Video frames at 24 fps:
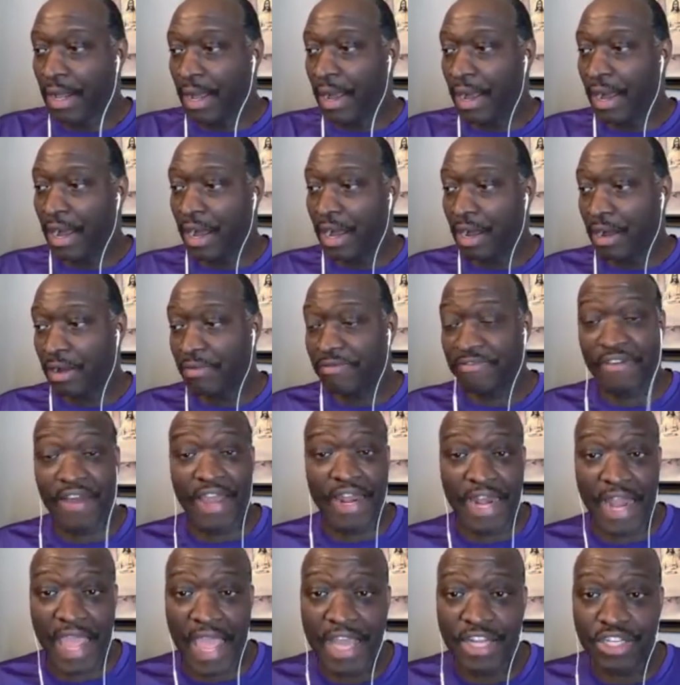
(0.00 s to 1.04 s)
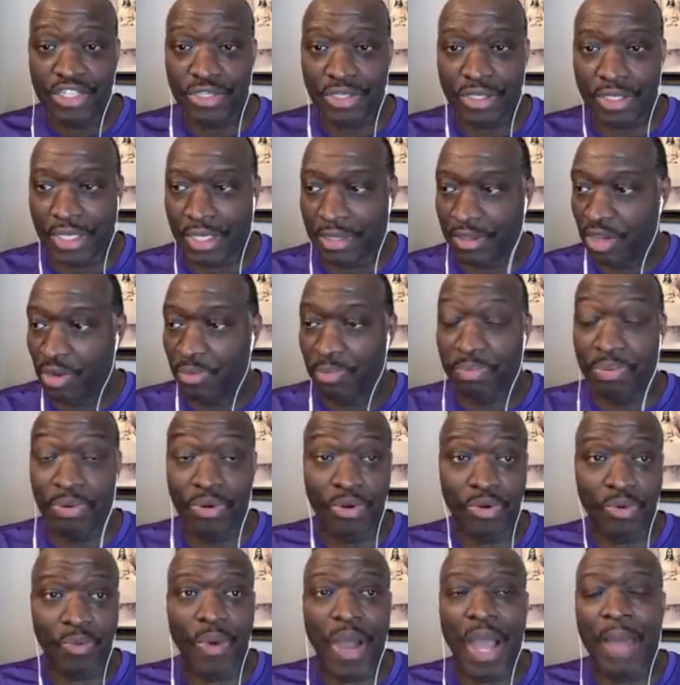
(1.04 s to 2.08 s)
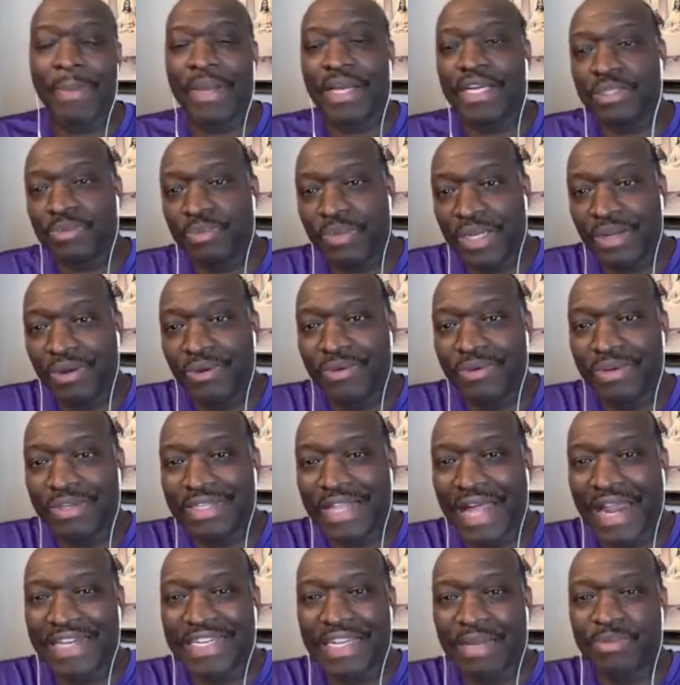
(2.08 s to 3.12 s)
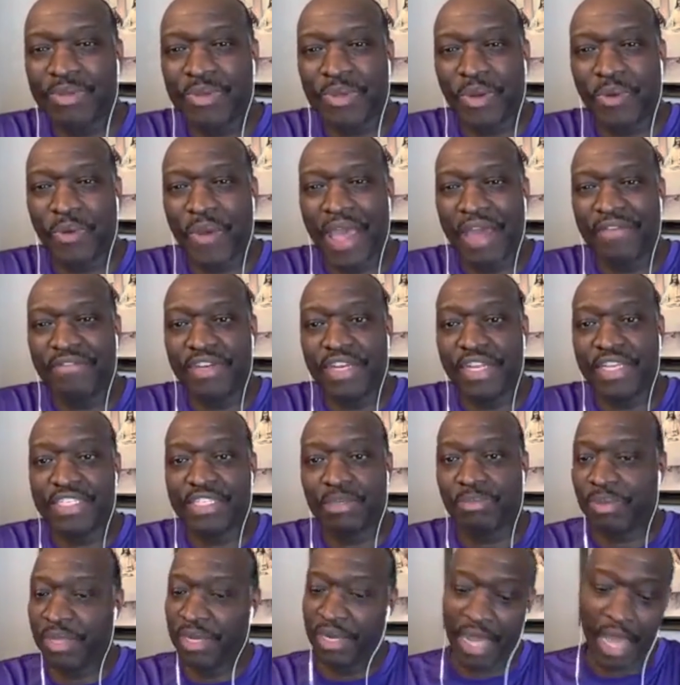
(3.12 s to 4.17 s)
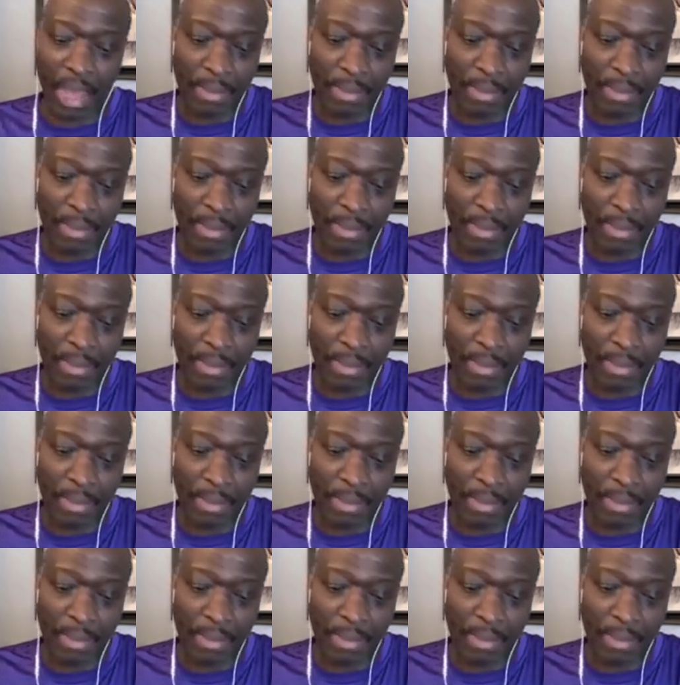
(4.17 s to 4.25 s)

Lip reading: Financially, you're broke. Why? Because a lot of times we don't have discipline.